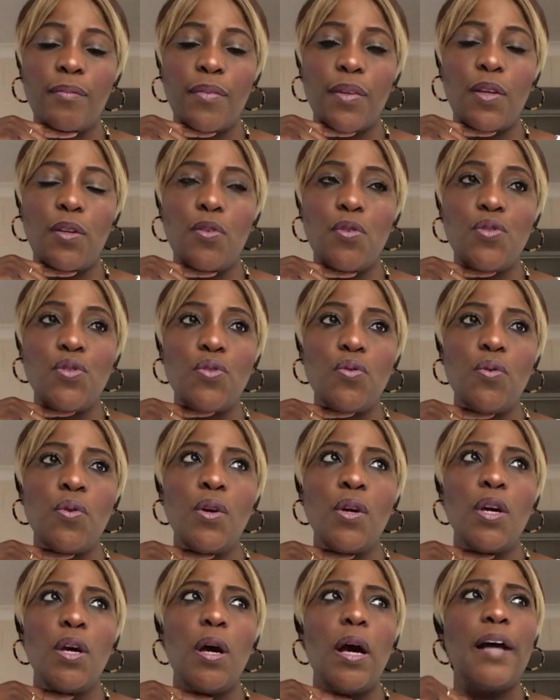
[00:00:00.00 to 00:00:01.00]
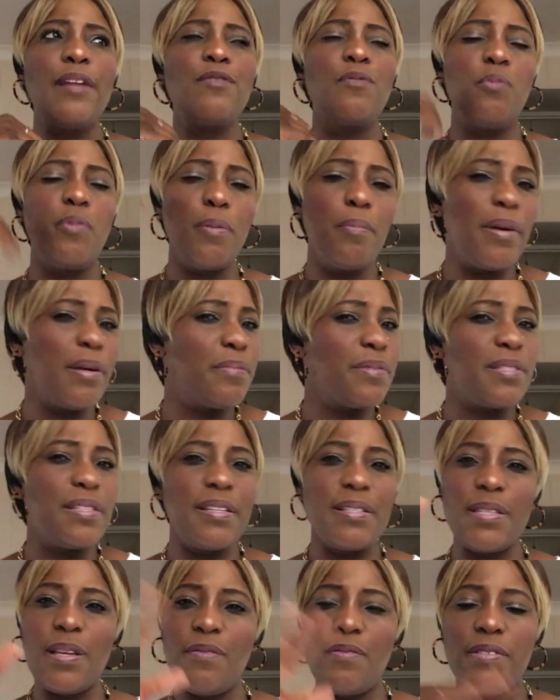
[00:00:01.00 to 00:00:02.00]
You know, so, and we make
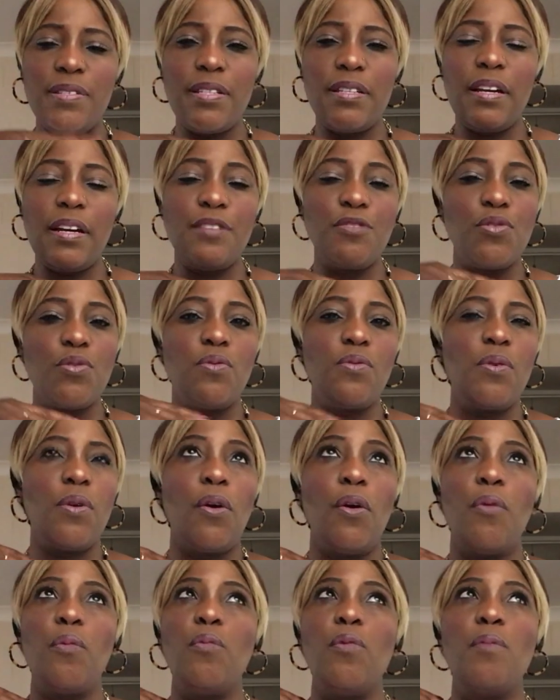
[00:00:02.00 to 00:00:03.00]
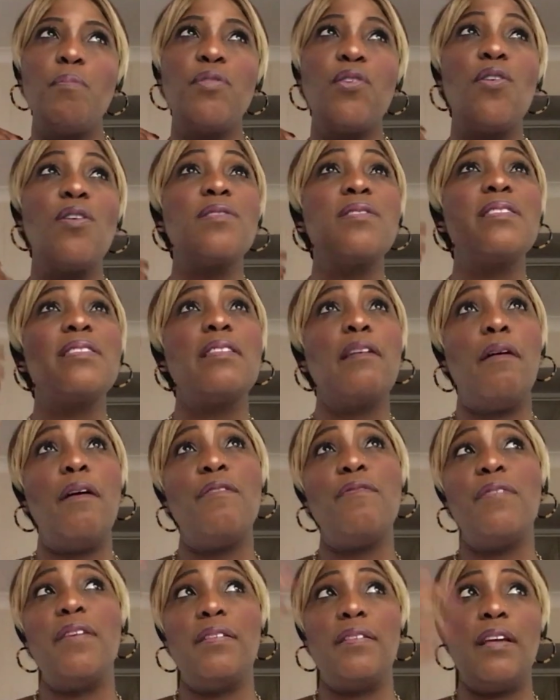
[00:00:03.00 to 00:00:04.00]
mistakes every day. And so, because he's our
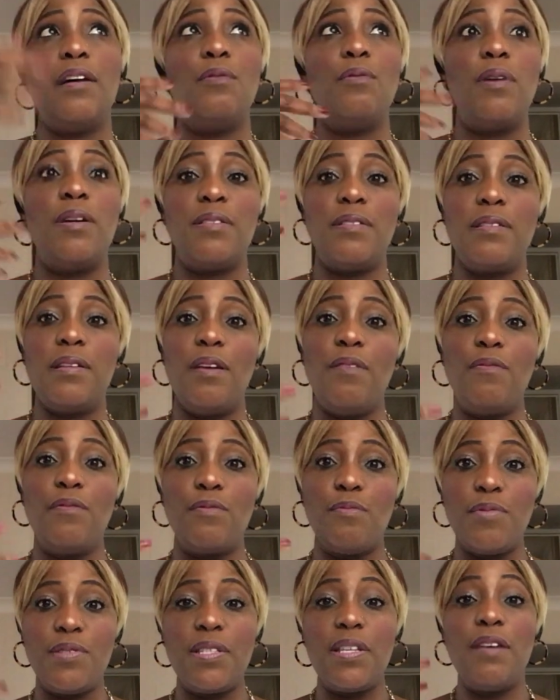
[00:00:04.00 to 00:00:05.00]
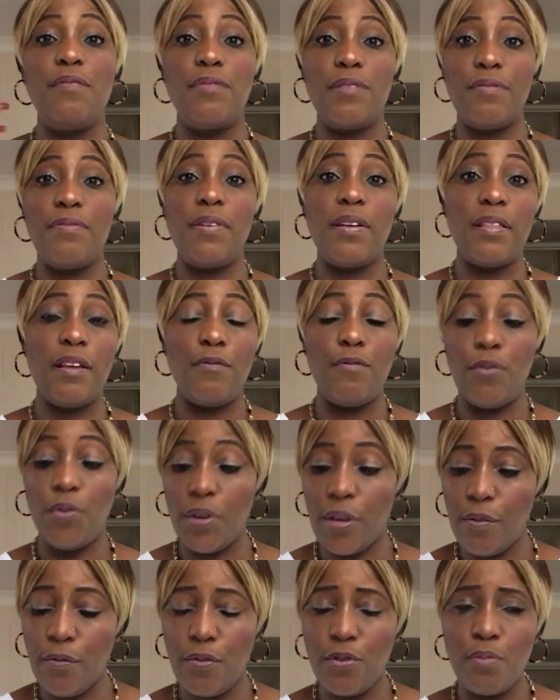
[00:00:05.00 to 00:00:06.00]
father who art in heaven, we say, Heavenly Father,
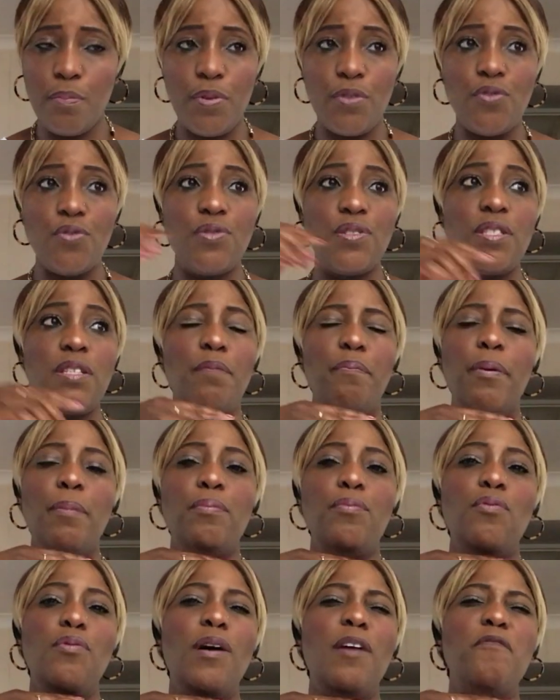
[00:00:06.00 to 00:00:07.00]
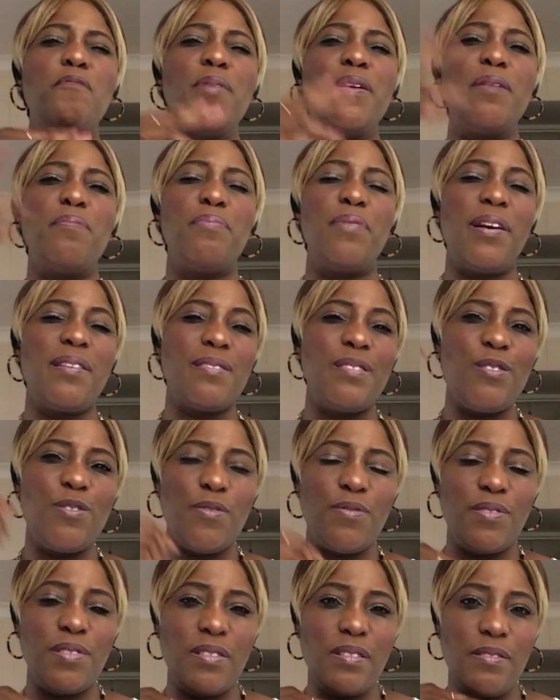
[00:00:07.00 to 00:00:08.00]
forgive us. But you see, people who have made a practice
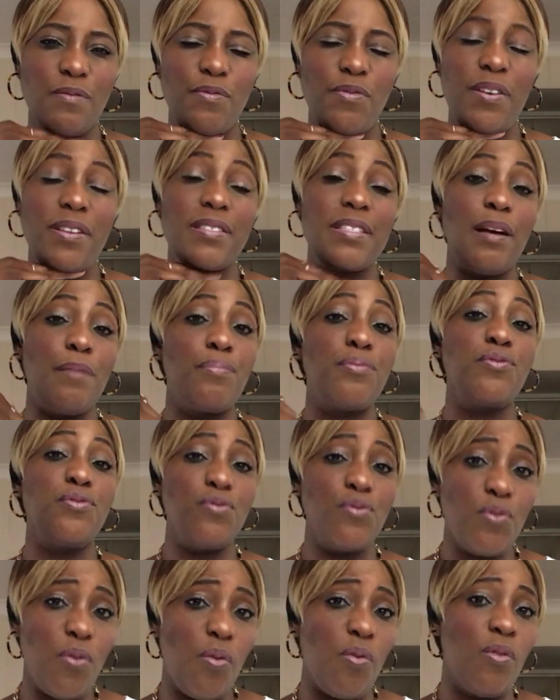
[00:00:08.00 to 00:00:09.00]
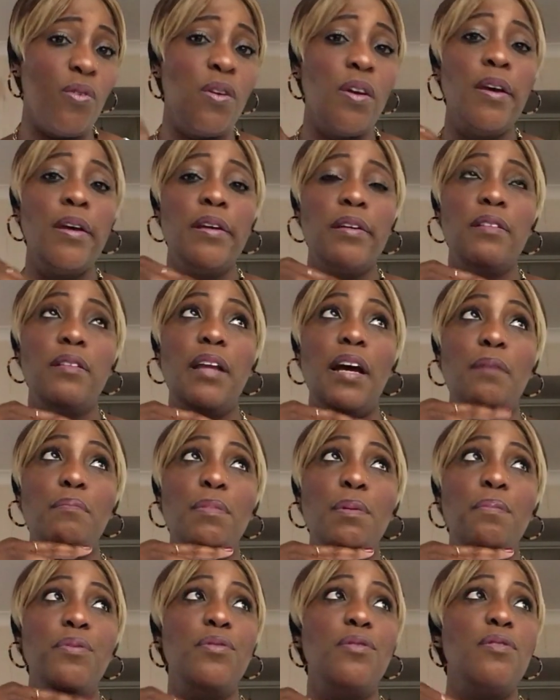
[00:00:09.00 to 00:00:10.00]
of sin, for example, you know that
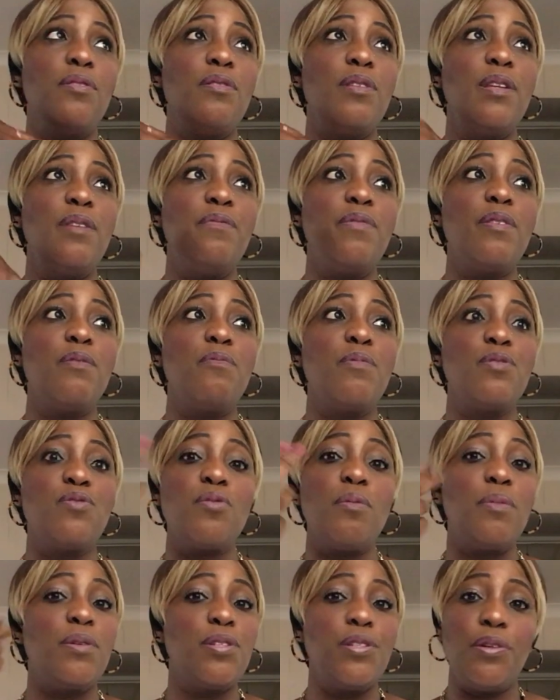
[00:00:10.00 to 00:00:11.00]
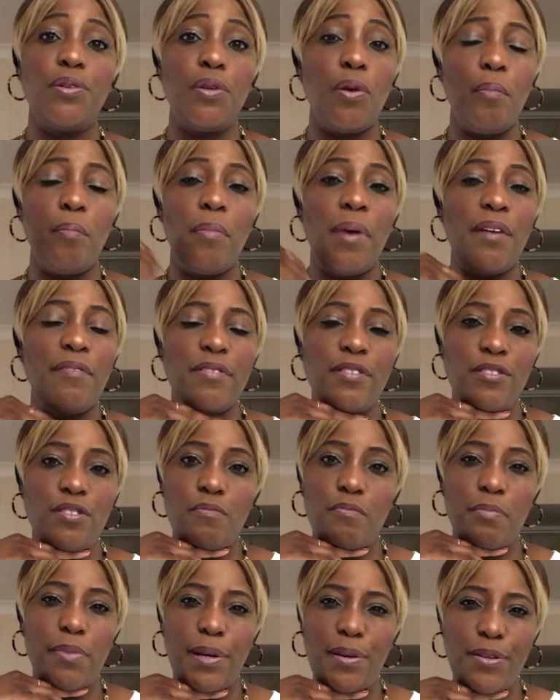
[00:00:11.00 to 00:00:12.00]
maybe living with somebody you're not married
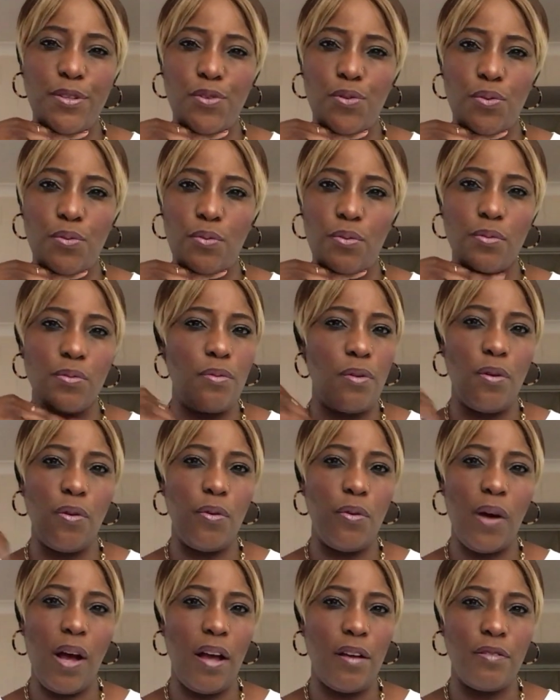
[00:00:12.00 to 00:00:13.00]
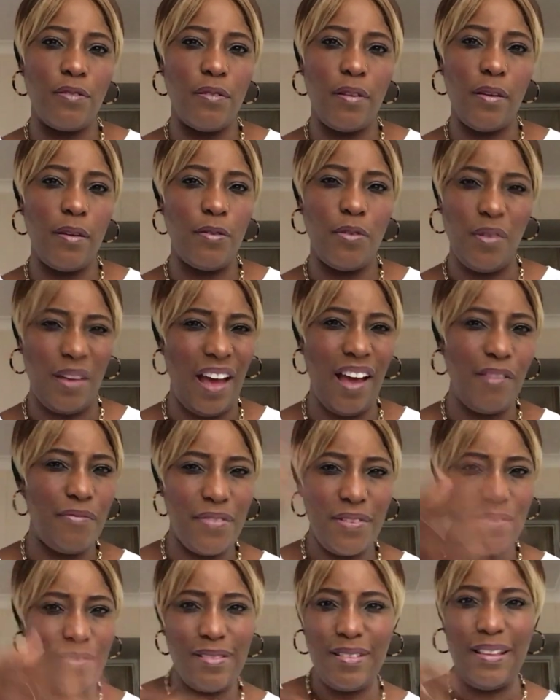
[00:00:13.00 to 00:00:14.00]
married to or eh,
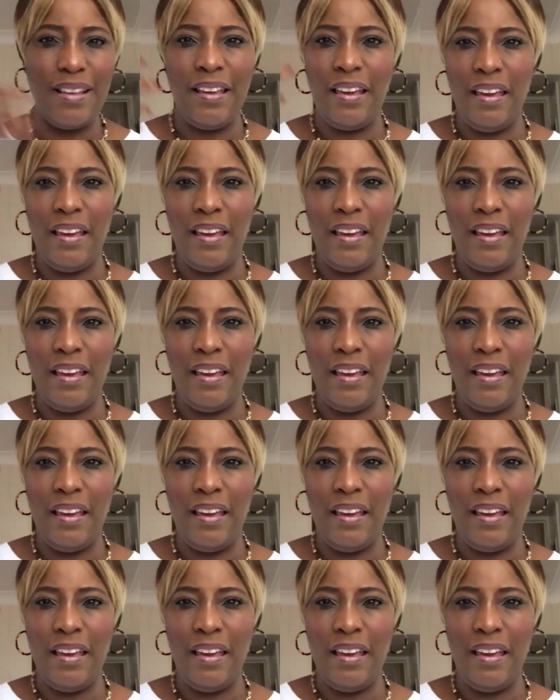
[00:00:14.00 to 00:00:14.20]
having